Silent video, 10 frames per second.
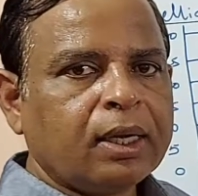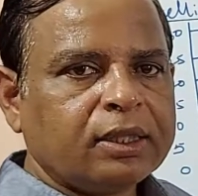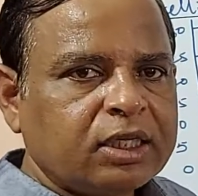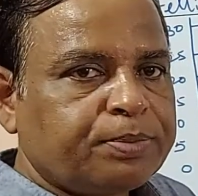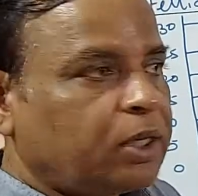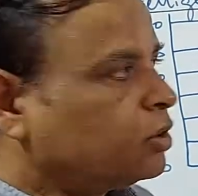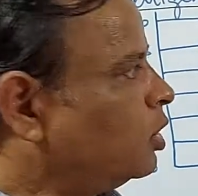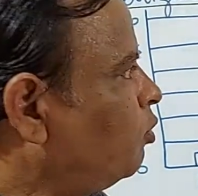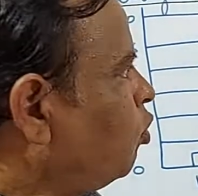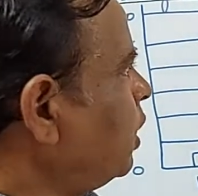this
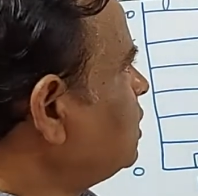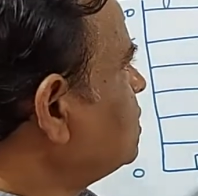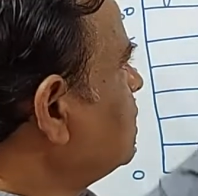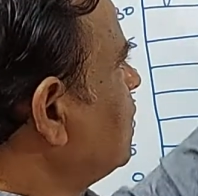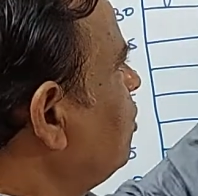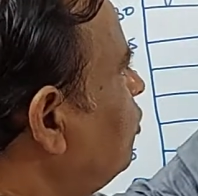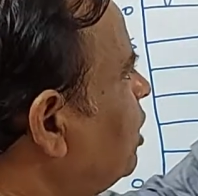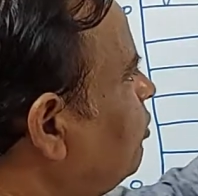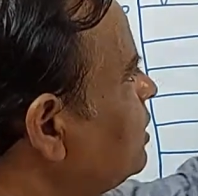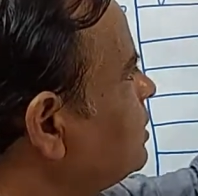particular voice
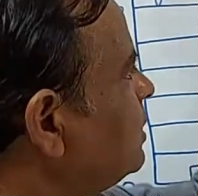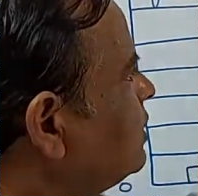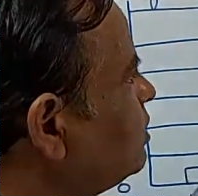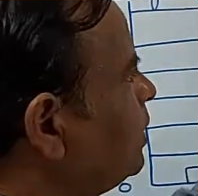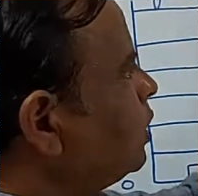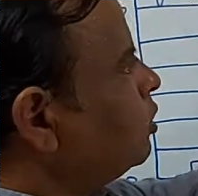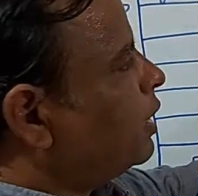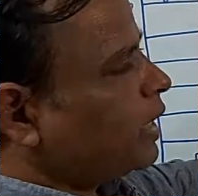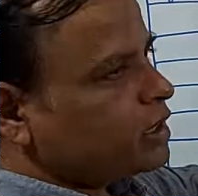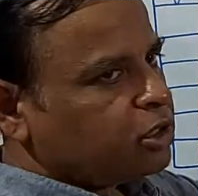frequency, this particular
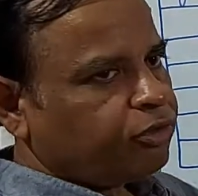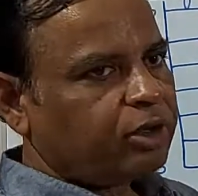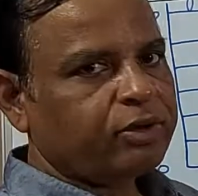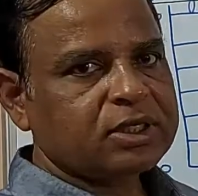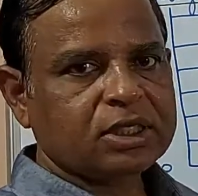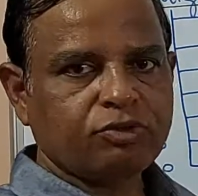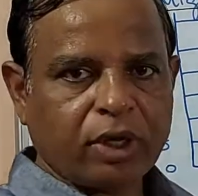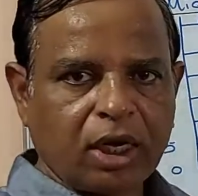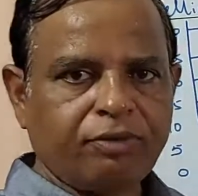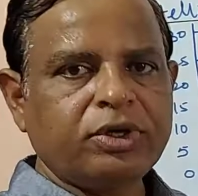range of frequencies
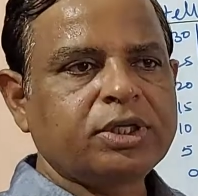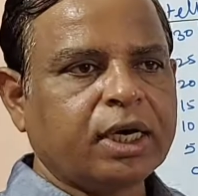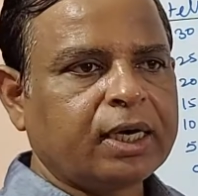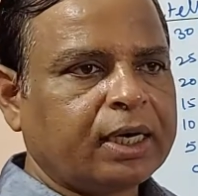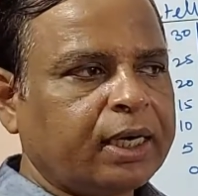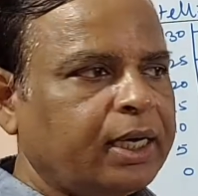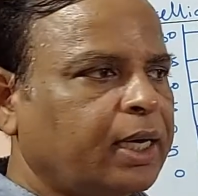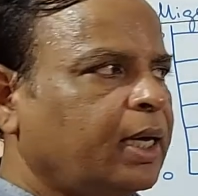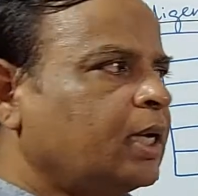very efficiently,